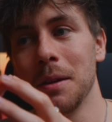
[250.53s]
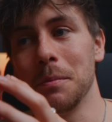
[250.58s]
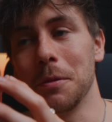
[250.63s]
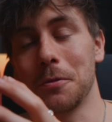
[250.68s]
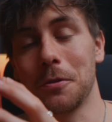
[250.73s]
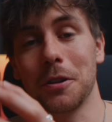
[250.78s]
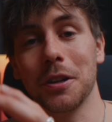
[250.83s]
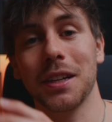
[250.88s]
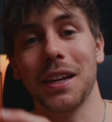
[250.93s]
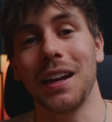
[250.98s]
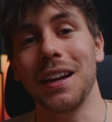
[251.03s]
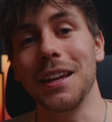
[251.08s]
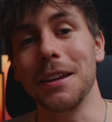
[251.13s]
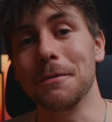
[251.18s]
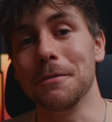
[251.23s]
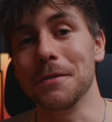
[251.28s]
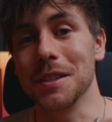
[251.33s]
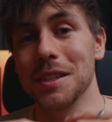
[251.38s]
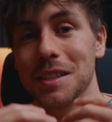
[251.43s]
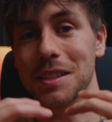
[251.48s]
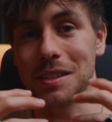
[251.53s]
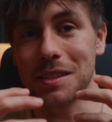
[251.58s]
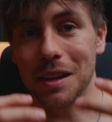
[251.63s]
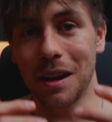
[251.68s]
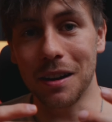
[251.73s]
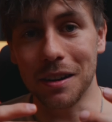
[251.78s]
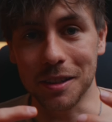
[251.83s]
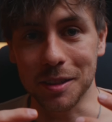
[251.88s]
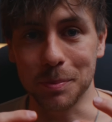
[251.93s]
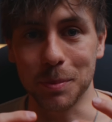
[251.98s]
before I can even
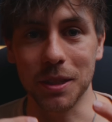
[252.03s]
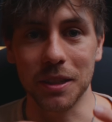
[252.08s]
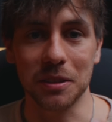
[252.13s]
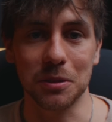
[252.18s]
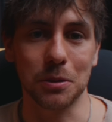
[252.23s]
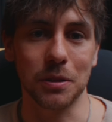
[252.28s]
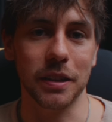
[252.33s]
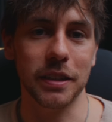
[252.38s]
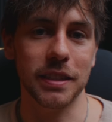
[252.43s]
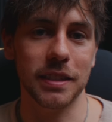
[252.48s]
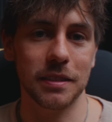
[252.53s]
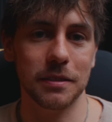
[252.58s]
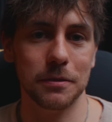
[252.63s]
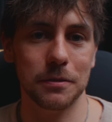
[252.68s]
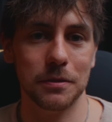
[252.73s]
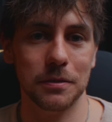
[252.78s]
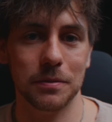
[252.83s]
start being creative.